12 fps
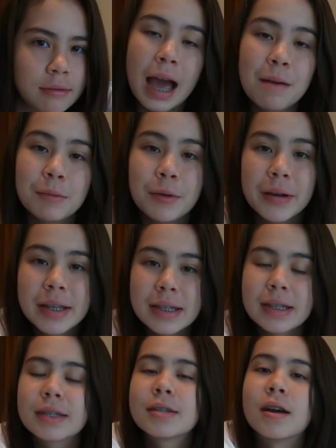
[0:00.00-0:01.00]
I'm going
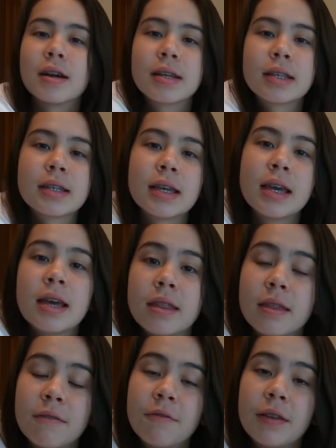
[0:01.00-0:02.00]
to start
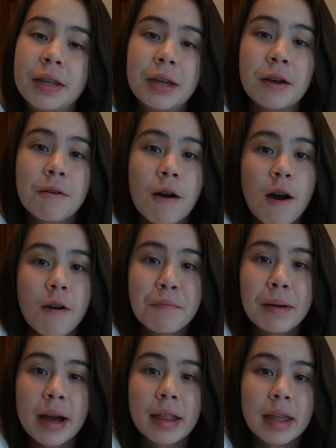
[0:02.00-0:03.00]
the video off
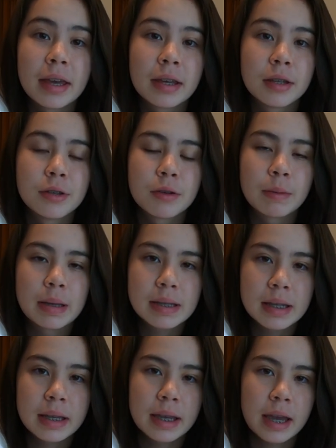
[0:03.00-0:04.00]
by doing my
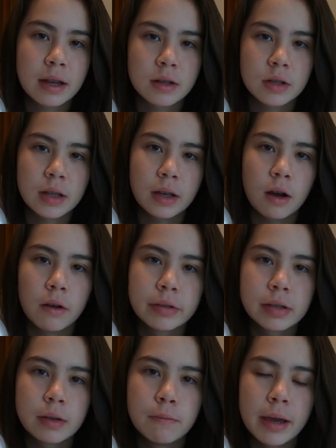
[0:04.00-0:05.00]
skincare, just
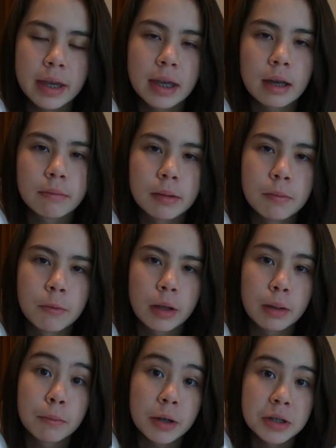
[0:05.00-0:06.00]
obviously waking up in the
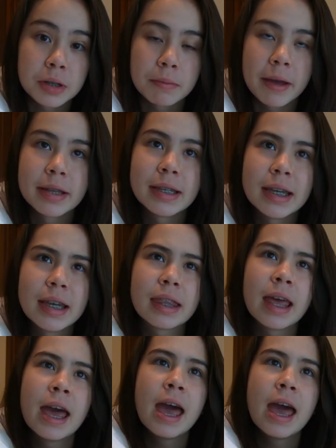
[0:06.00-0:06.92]
morning, brushing my teeth.